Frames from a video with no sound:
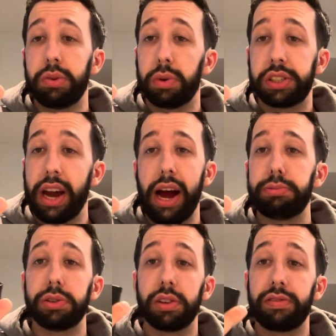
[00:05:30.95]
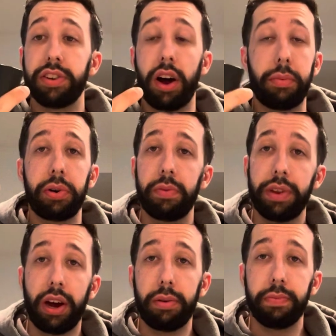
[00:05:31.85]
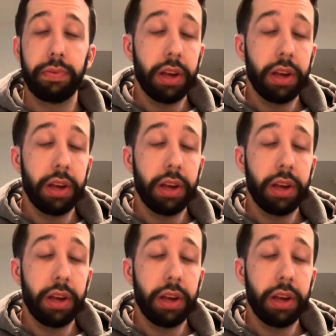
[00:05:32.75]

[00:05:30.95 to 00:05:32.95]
was absolutely phenomenal. Now,